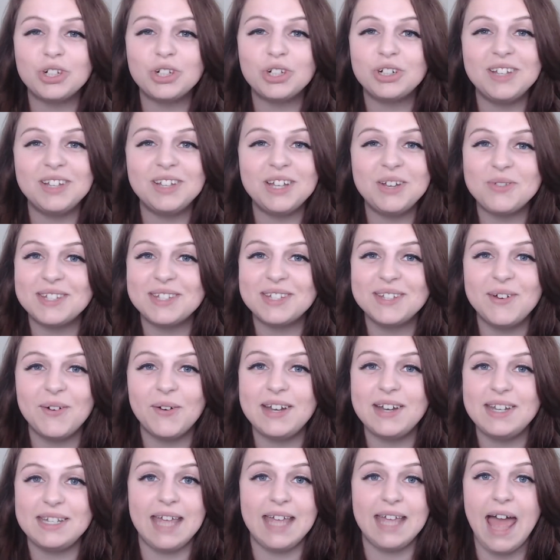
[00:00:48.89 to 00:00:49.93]
journaling was
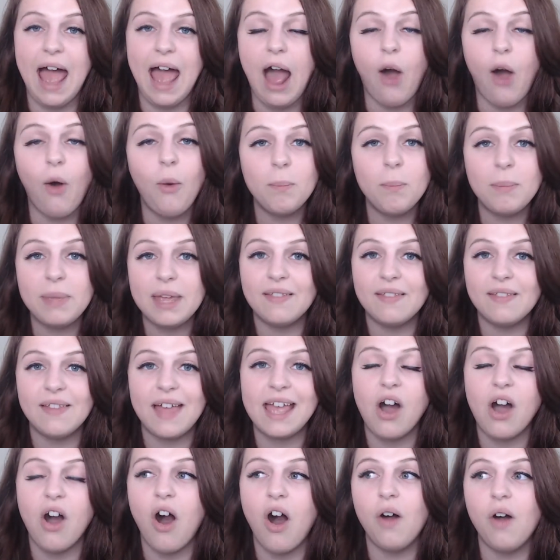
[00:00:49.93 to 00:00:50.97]
going to help me
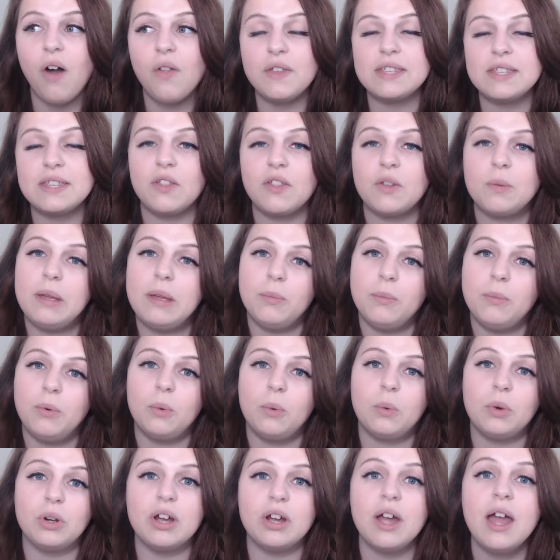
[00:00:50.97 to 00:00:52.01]
like all these other people
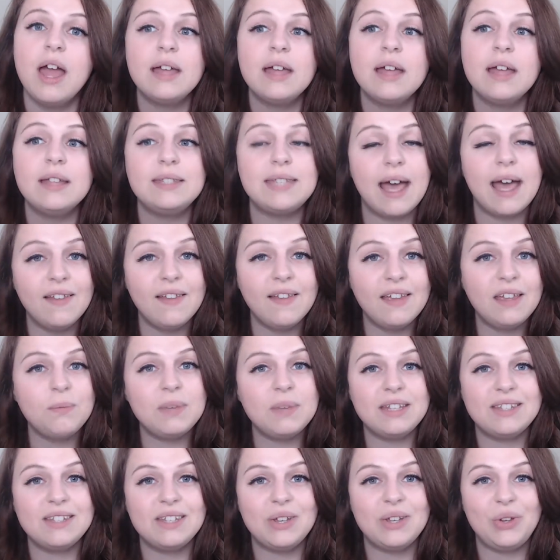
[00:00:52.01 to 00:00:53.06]
were telling
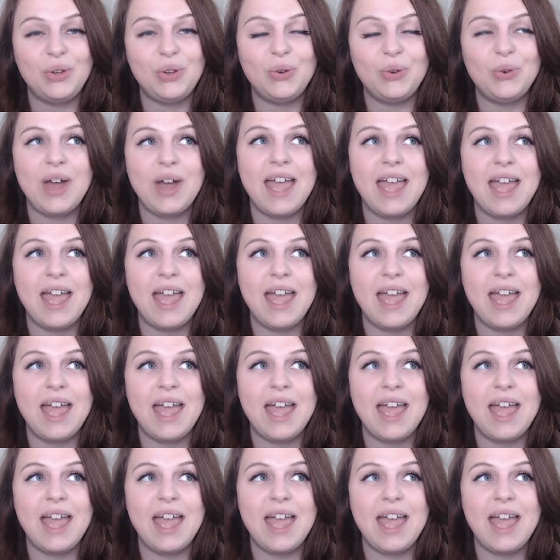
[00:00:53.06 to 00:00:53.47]
me to.